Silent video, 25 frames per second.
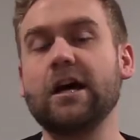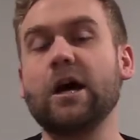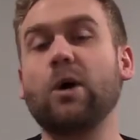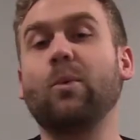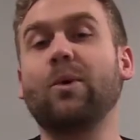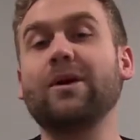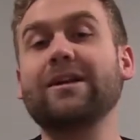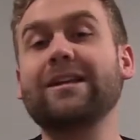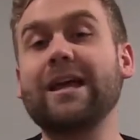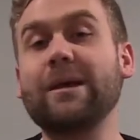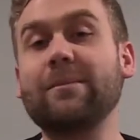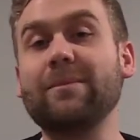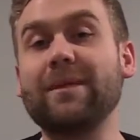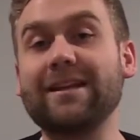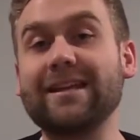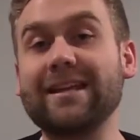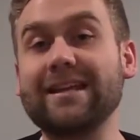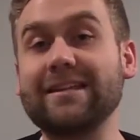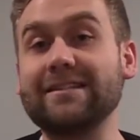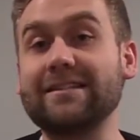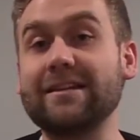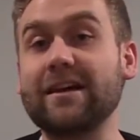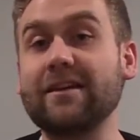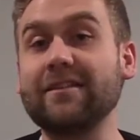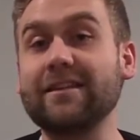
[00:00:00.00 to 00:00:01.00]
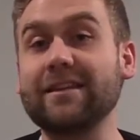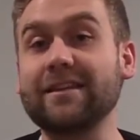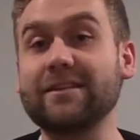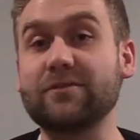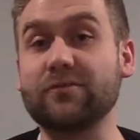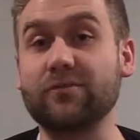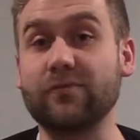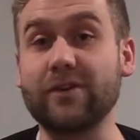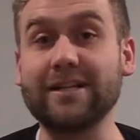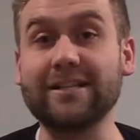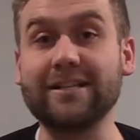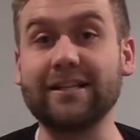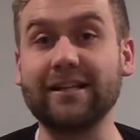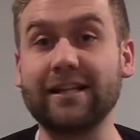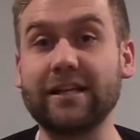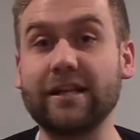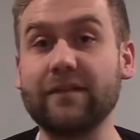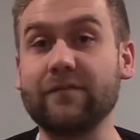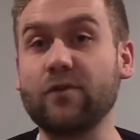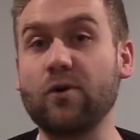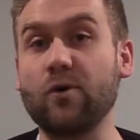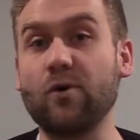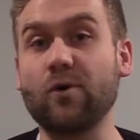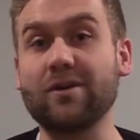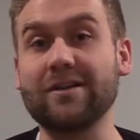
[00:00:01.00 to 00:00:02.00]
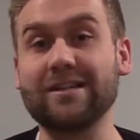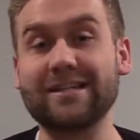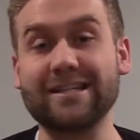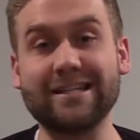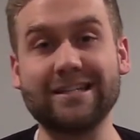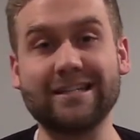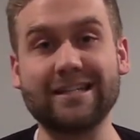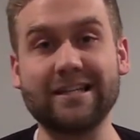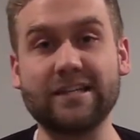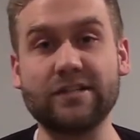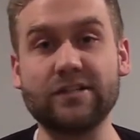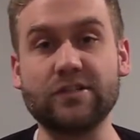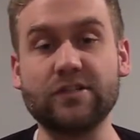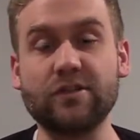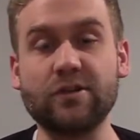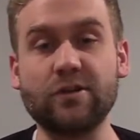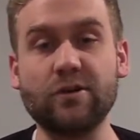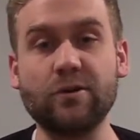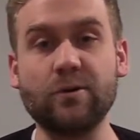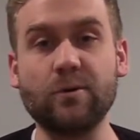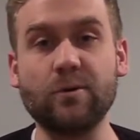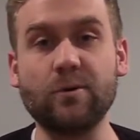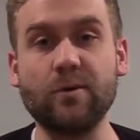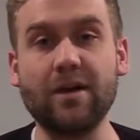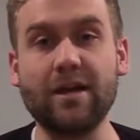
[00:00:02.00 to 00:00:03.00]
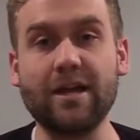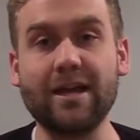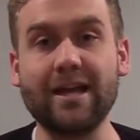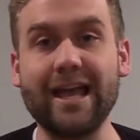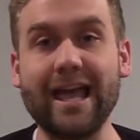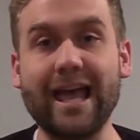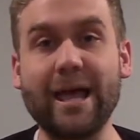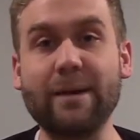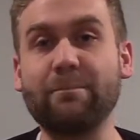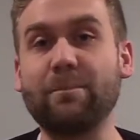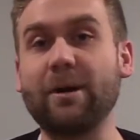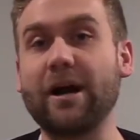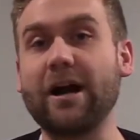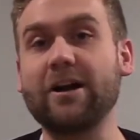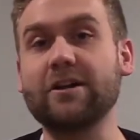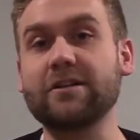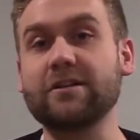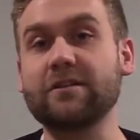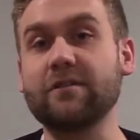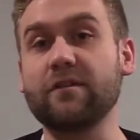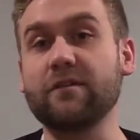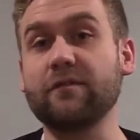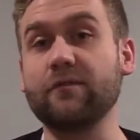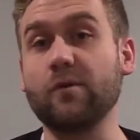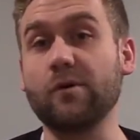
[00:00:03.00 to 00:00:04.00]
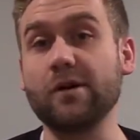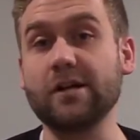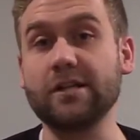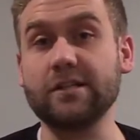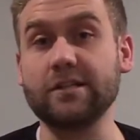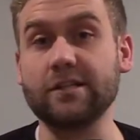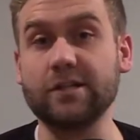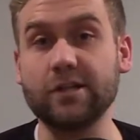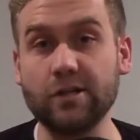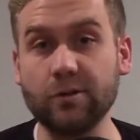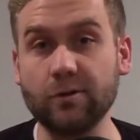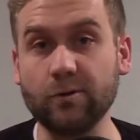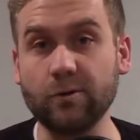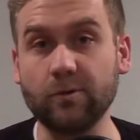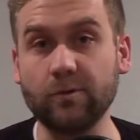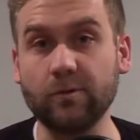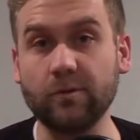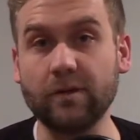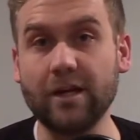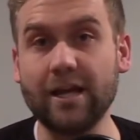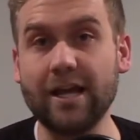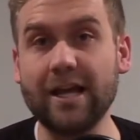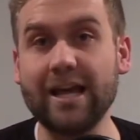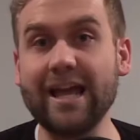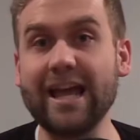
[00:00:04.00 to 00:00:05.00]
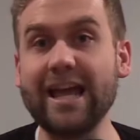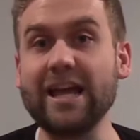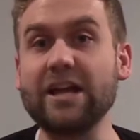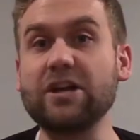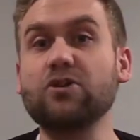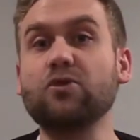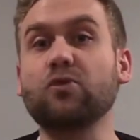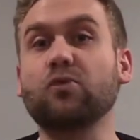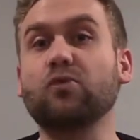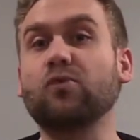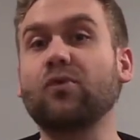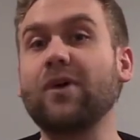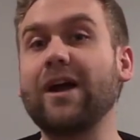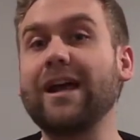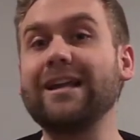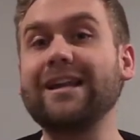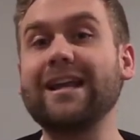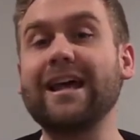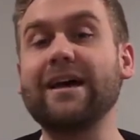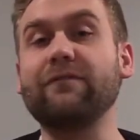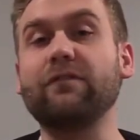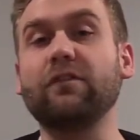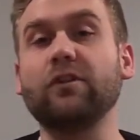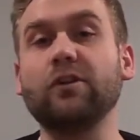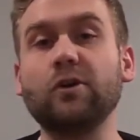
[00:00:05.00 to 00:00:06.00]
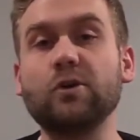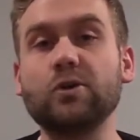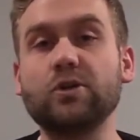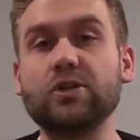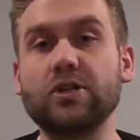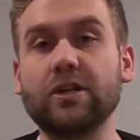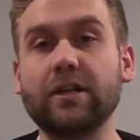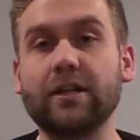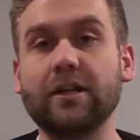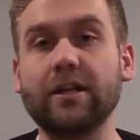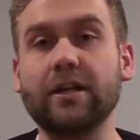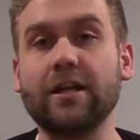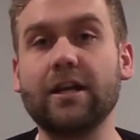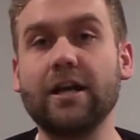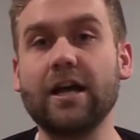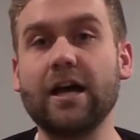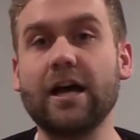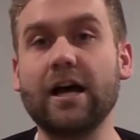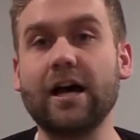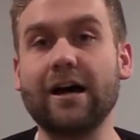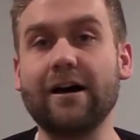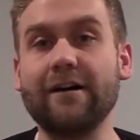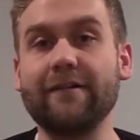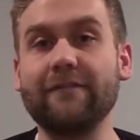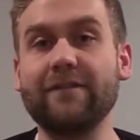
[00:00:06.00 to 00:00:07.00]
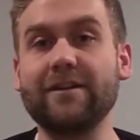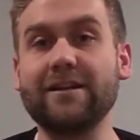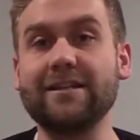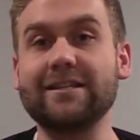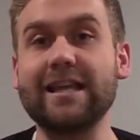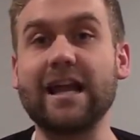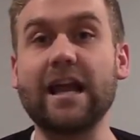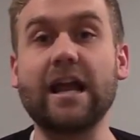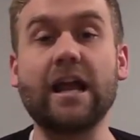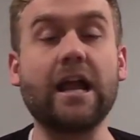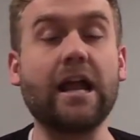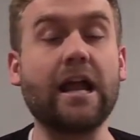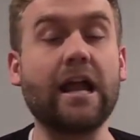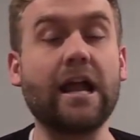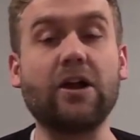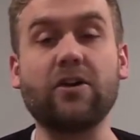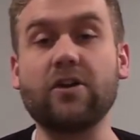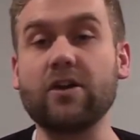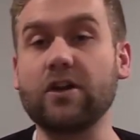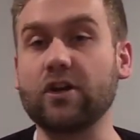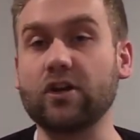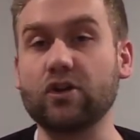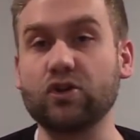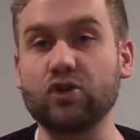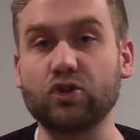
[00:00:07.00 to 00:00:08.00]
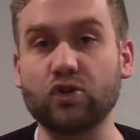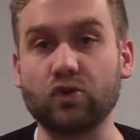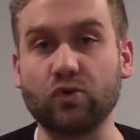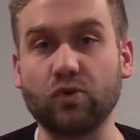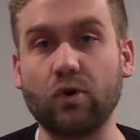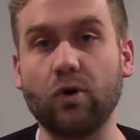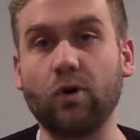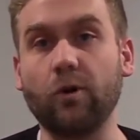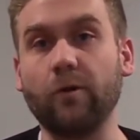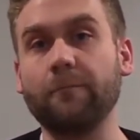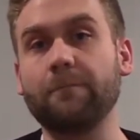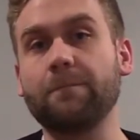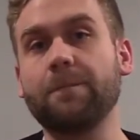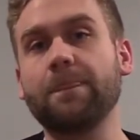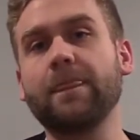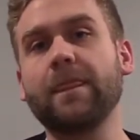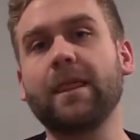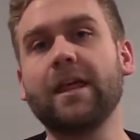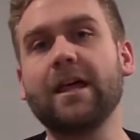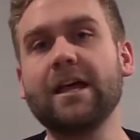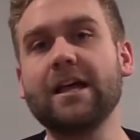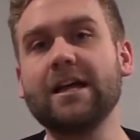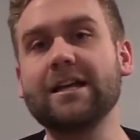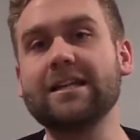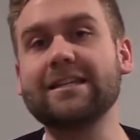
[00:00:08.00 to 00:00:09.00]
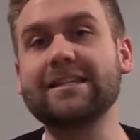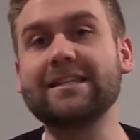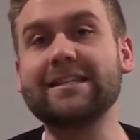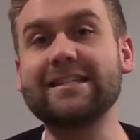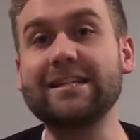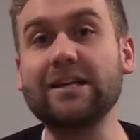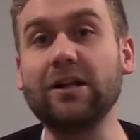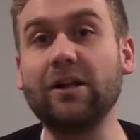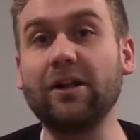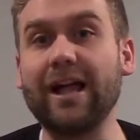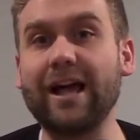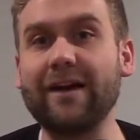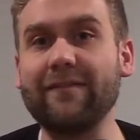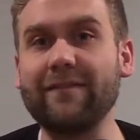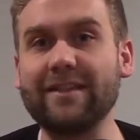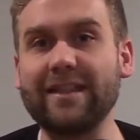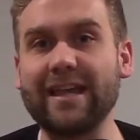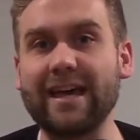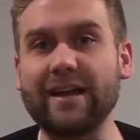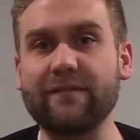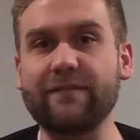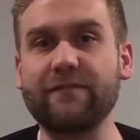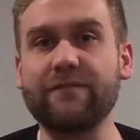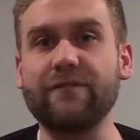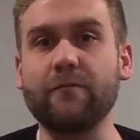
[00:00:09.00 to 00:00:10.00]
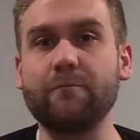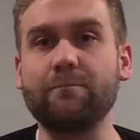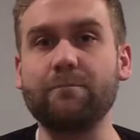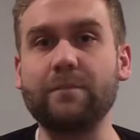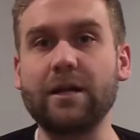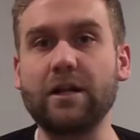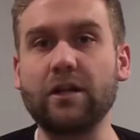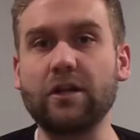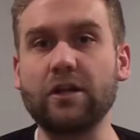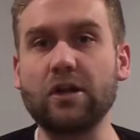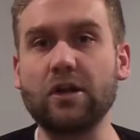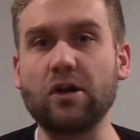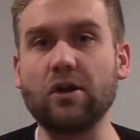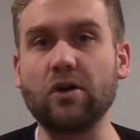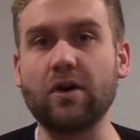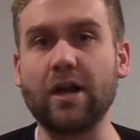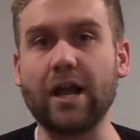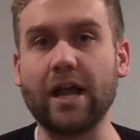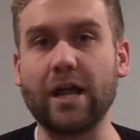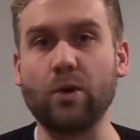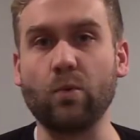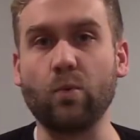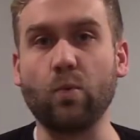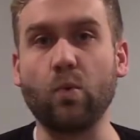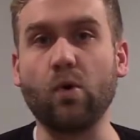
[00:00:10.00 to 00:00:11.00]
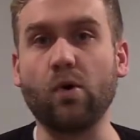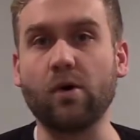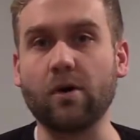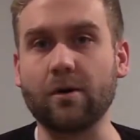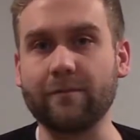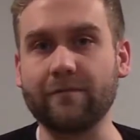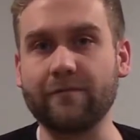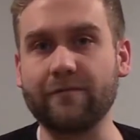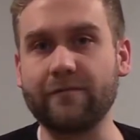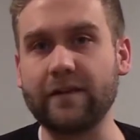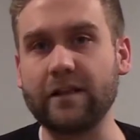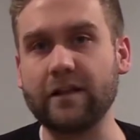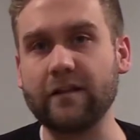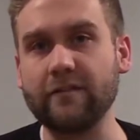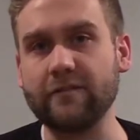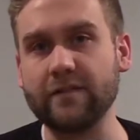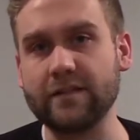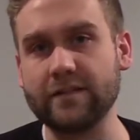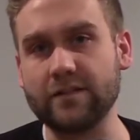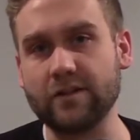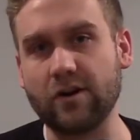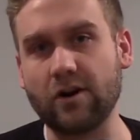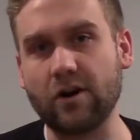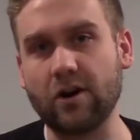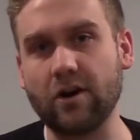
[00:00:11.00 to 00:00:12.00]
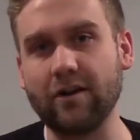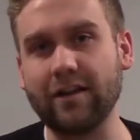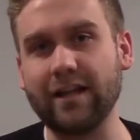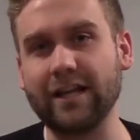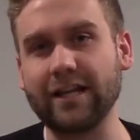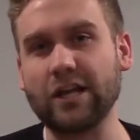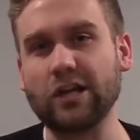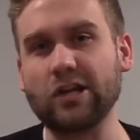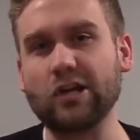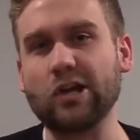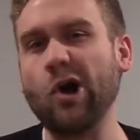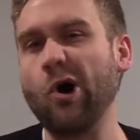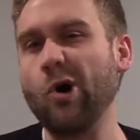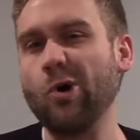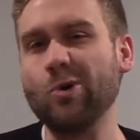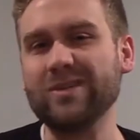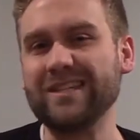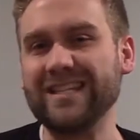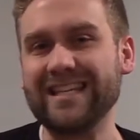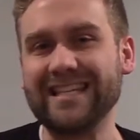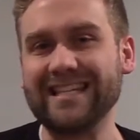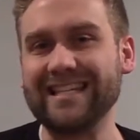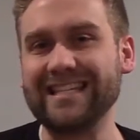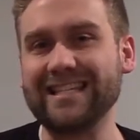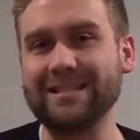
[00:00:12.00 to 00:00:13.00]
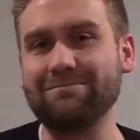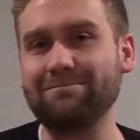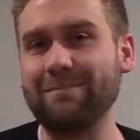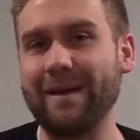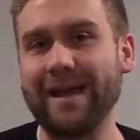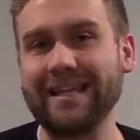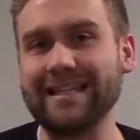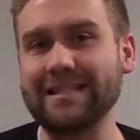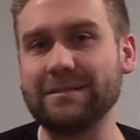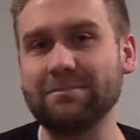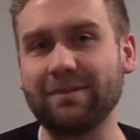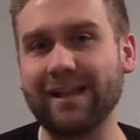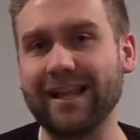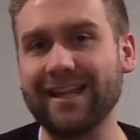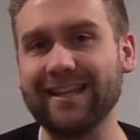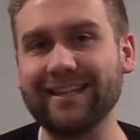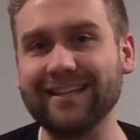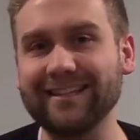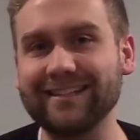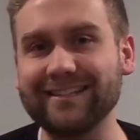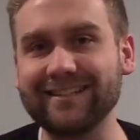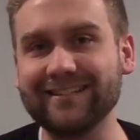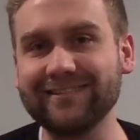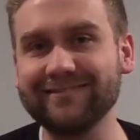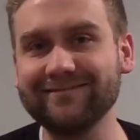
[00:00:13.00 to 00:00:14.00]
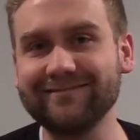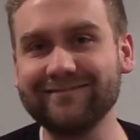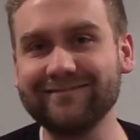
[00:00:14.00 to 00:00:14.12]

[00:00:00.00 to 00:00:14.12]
One game that has done this recently, of course, is his new Empires of the Void 2. A great evolution of his area control, still having that familiar and warm feel of this art like a cozy space blanket.